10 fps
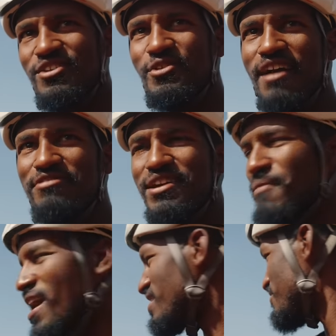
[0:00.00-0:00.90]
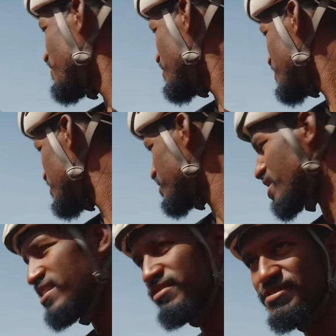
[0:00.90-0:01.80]
We have the Amani Future
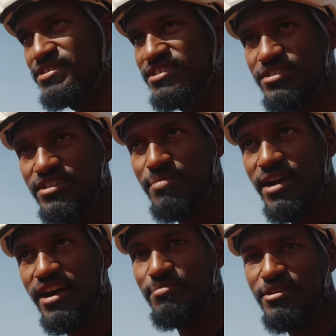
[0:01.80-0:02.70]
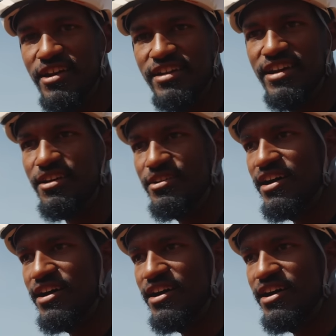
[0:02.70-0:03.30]
Training Facility behind me right now.